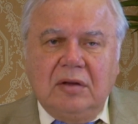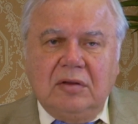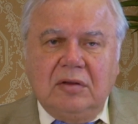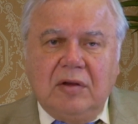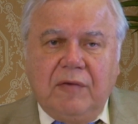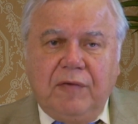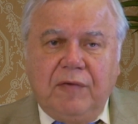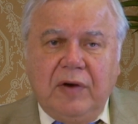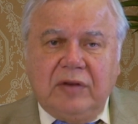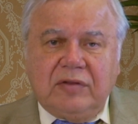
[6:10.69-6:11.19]

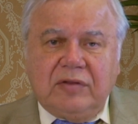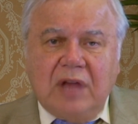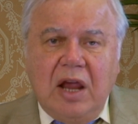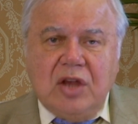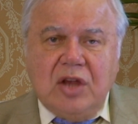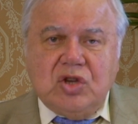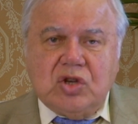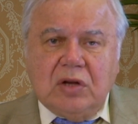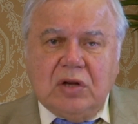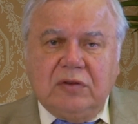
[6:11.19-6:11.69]
The first
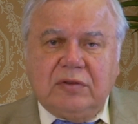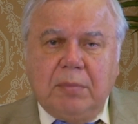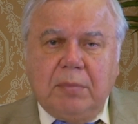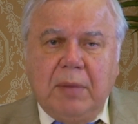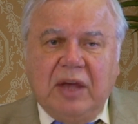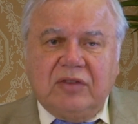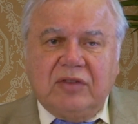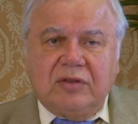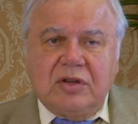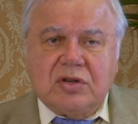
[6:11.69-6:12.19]
angel's
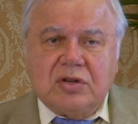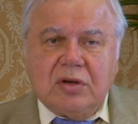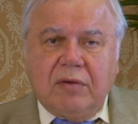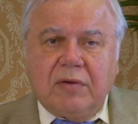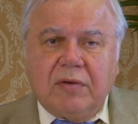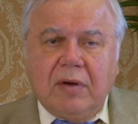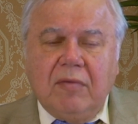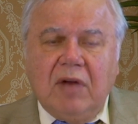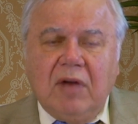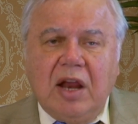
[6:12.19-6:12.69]
message
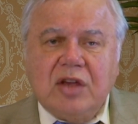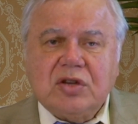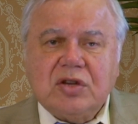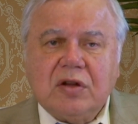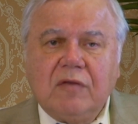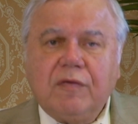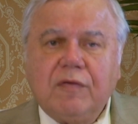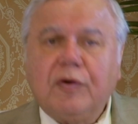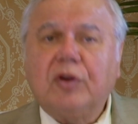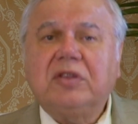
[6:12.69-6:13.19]
of
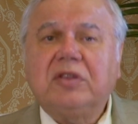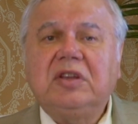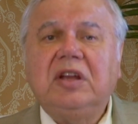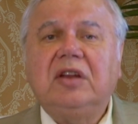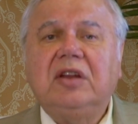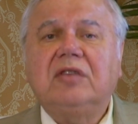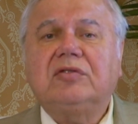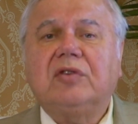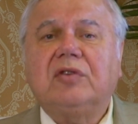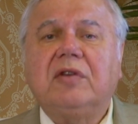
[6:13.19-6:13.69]
Revelation
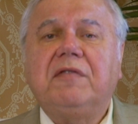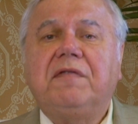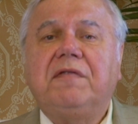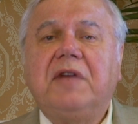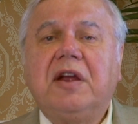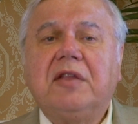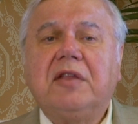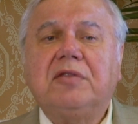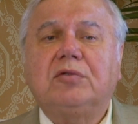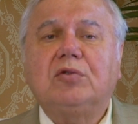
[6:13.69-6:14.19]
14 is
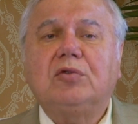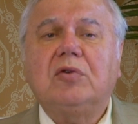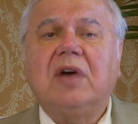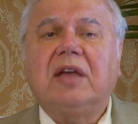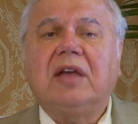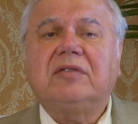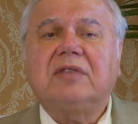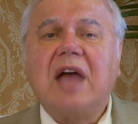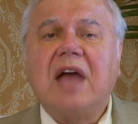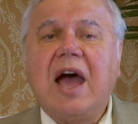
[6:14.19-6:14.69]
referred to
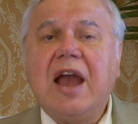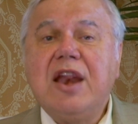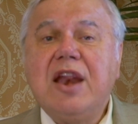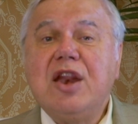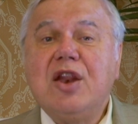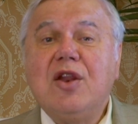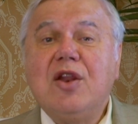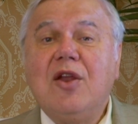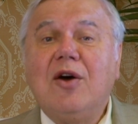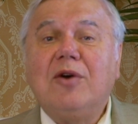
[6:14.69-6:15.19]
as
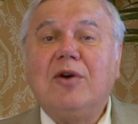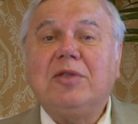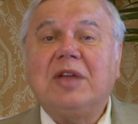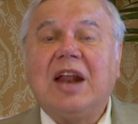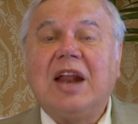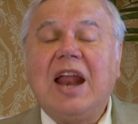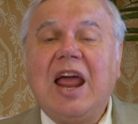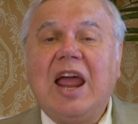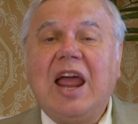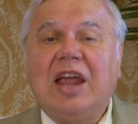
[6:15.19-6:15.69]

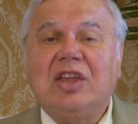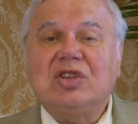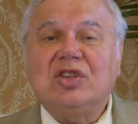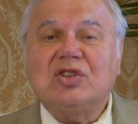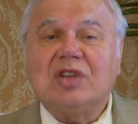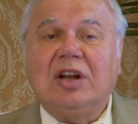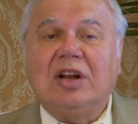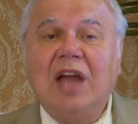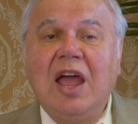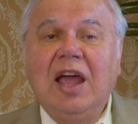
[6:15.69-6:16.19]
another
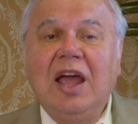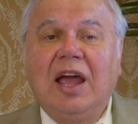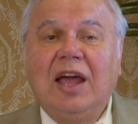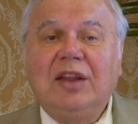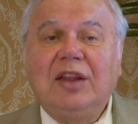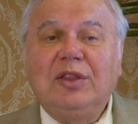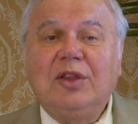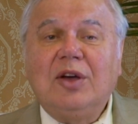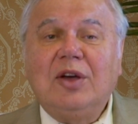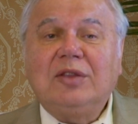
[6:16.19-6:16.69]
angel
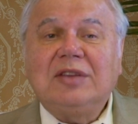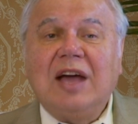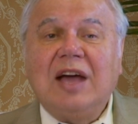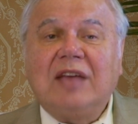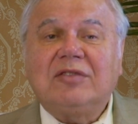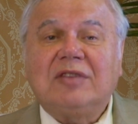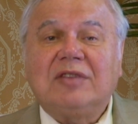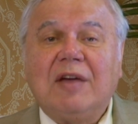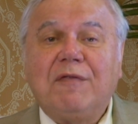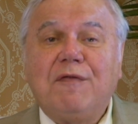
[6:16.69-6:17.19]
and not
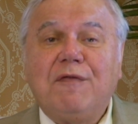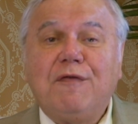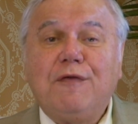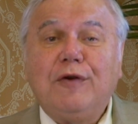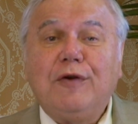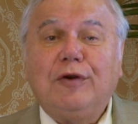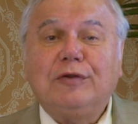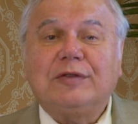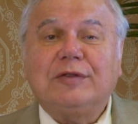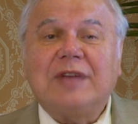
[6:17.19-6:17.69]
as a
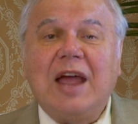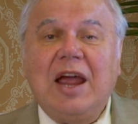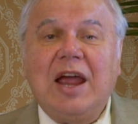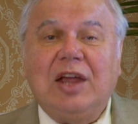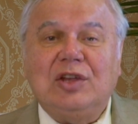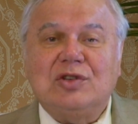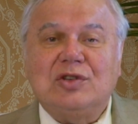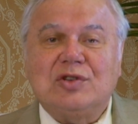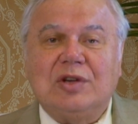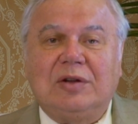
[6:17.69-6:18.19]
first
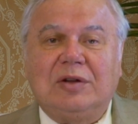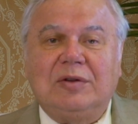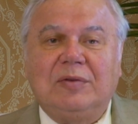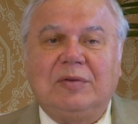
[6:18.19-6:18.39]
angel.